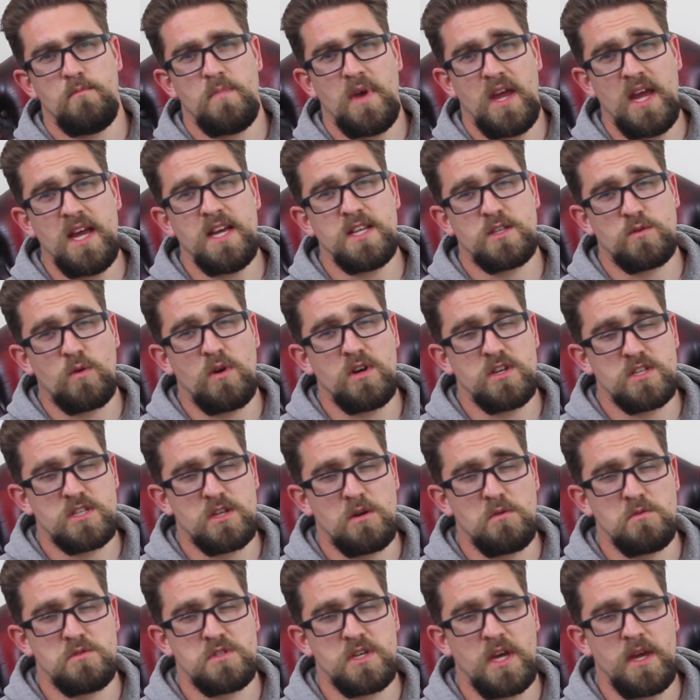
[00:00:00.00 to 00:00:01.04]
It is quite
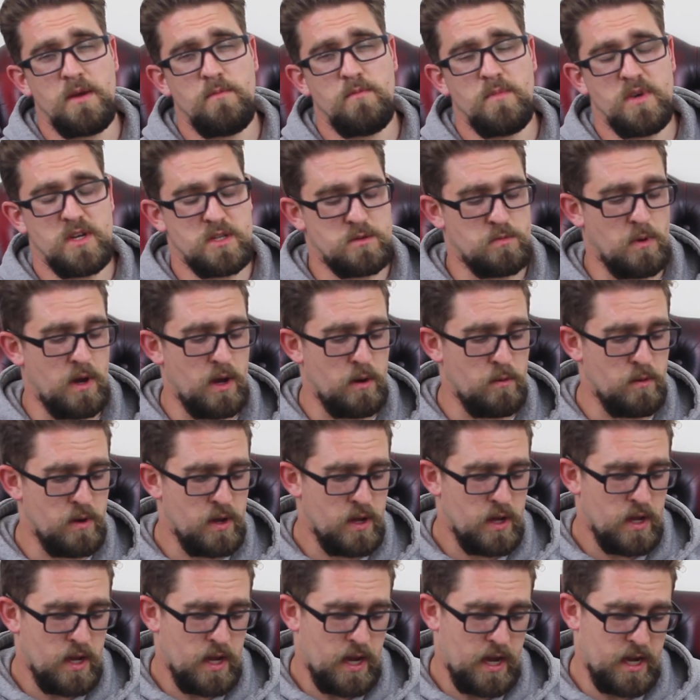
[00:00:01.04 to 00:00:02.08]
salty as well.
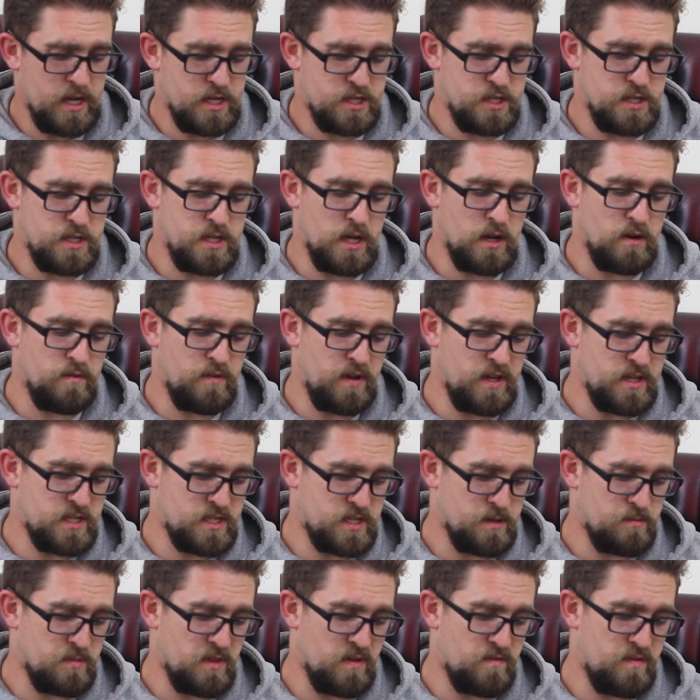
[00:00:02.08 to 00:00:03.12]
As you delve into
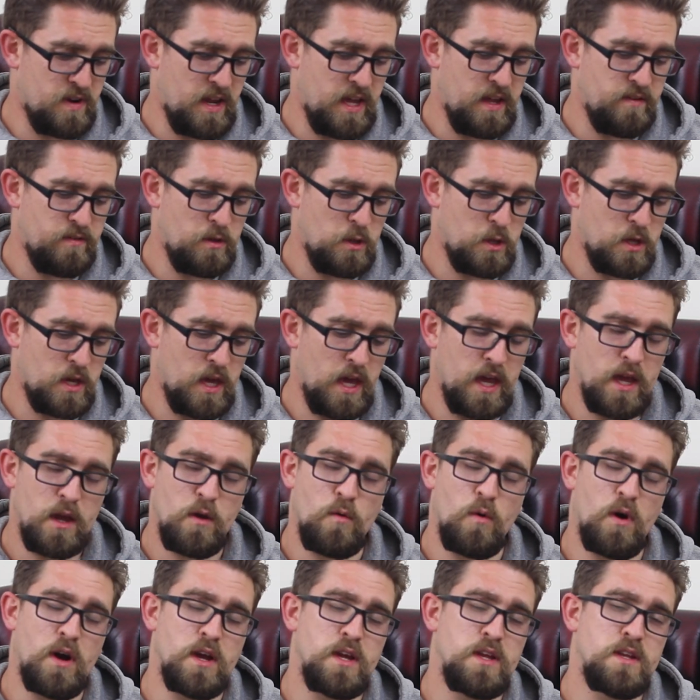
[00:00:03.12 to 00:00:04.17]
some of the flavours, you're getting
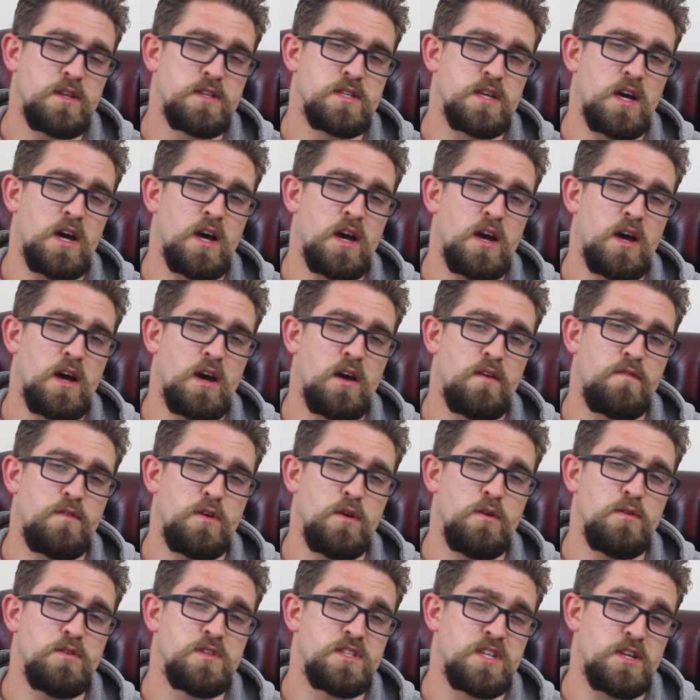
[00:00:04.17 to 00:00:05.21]
quite a
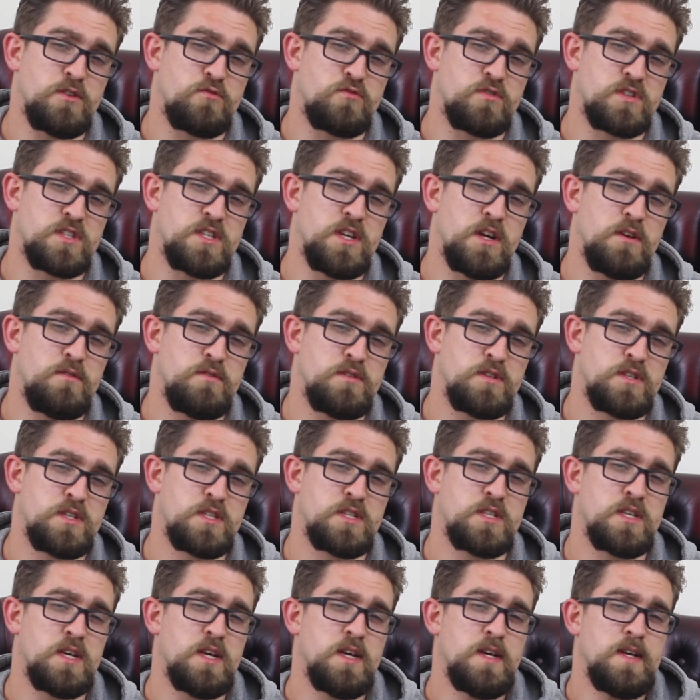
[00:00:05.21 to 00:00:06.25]
few citrus
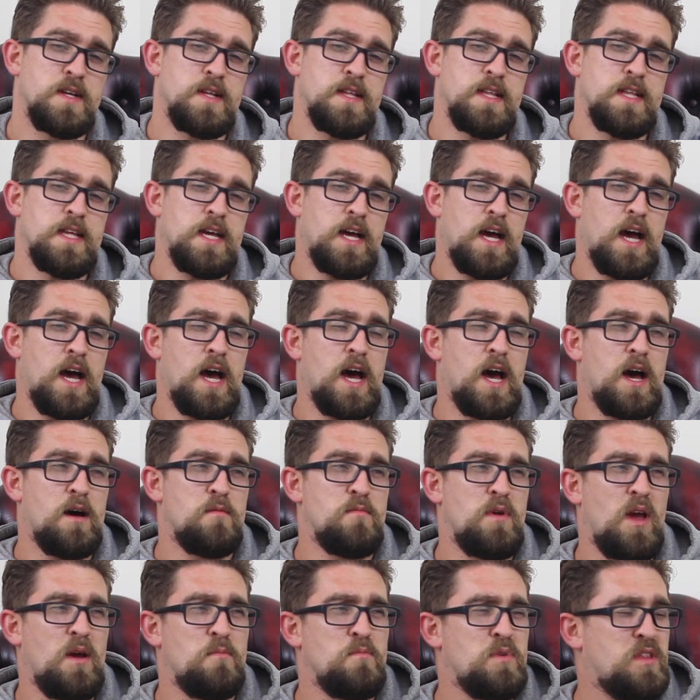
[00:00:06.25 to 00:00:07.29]
notes.
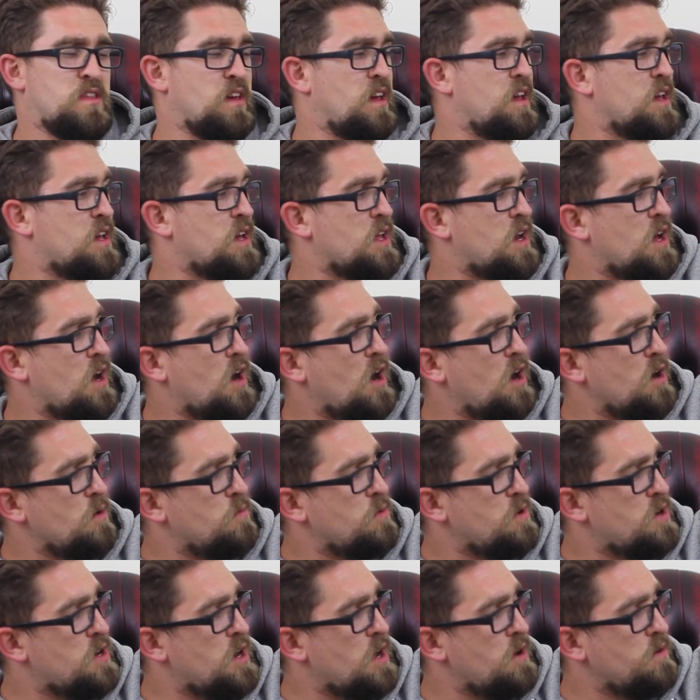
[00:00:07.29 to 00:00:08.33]
In particular, I
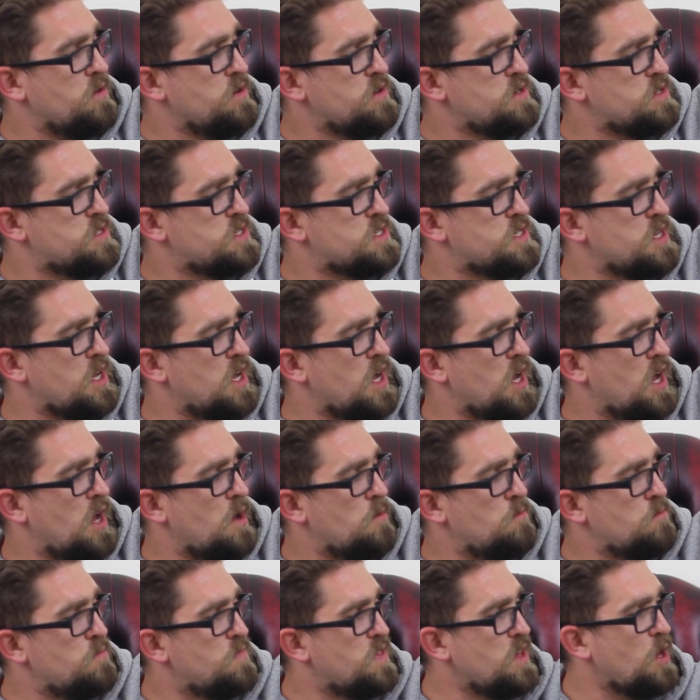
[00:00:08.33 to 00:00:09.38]
would note
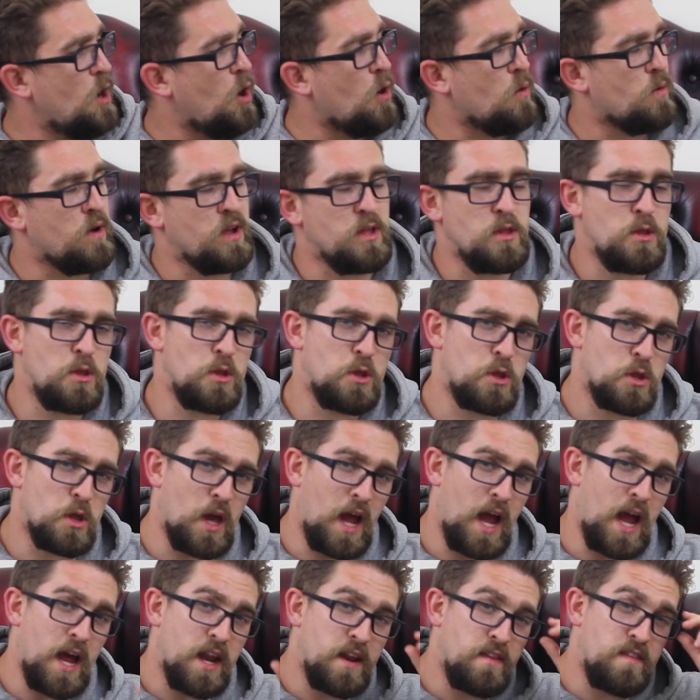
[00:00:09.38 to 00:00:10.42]
the orange
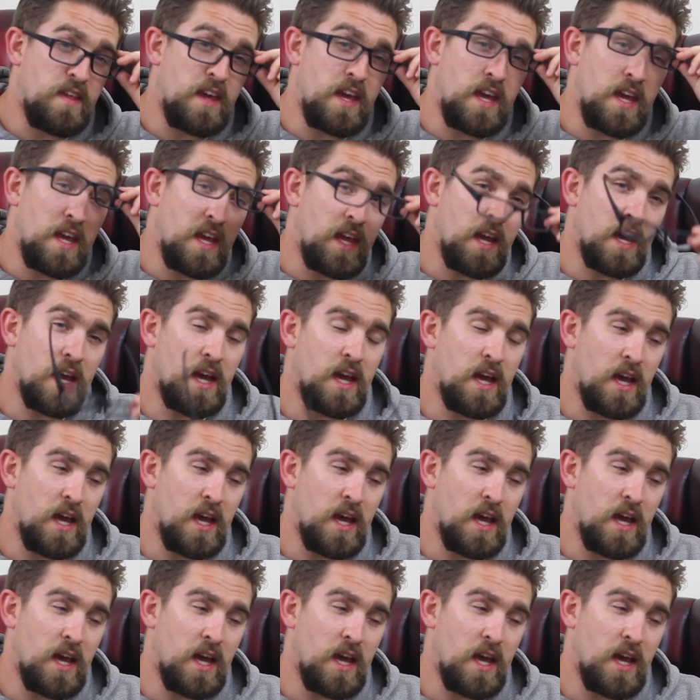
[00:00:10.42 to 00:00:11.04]
and the